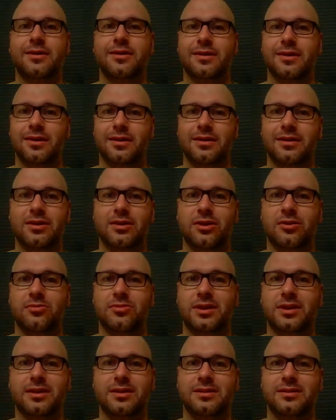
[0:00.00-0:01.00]

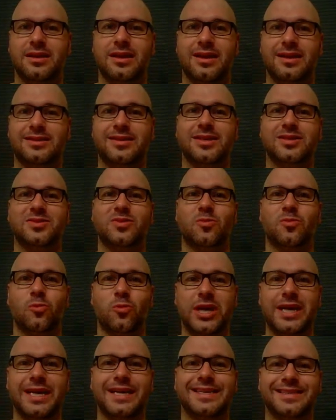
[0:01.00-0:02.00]
that it doesn't
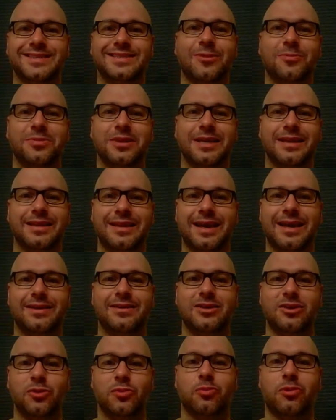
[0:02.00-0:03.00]
read as something that
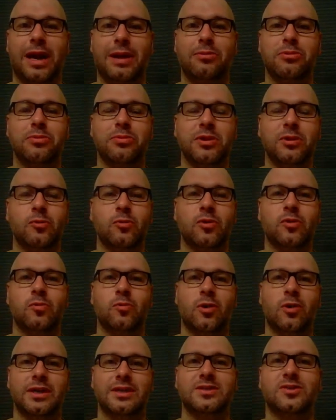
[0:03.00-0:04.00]
you probably
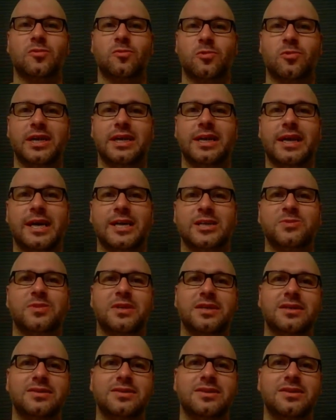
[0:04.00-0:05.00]
wouldn't want it to read as,
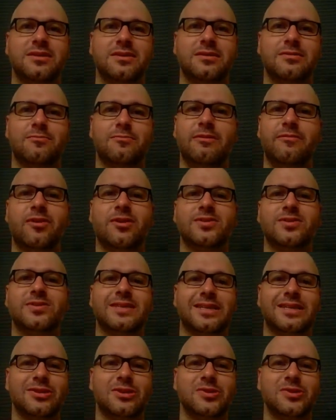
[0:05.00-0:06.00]
because we've all
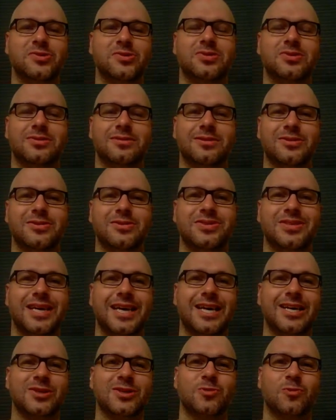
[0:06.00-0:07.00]
seen those
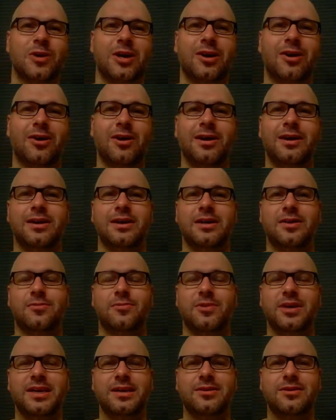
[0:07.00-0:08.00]
tags where you
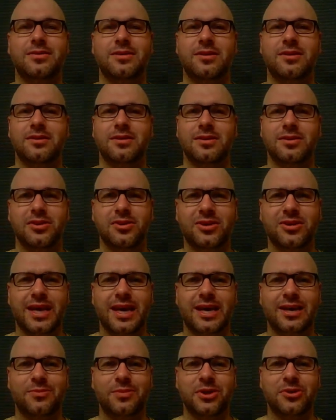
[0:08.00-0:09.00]
read it, you look
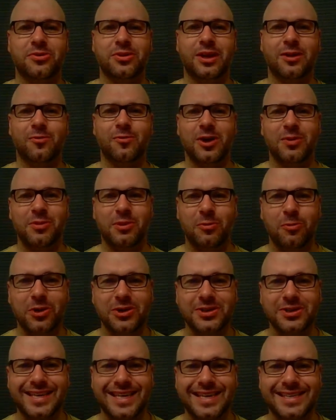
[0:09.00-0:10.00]
at them and you're like, wait a minute,
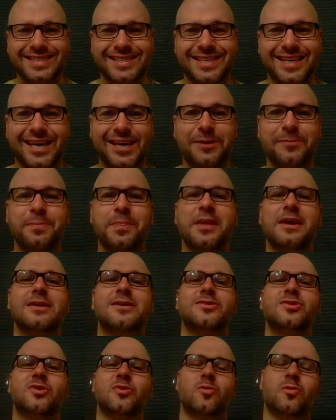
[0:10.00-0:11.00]
what does that say?
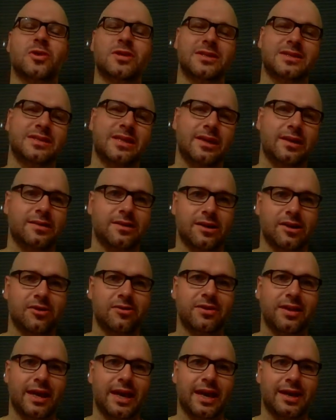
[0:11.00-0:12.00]
So you want to stay clear
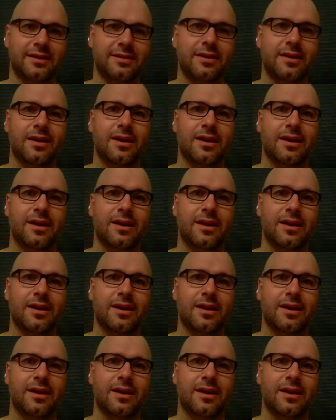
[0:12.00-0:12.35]
of that.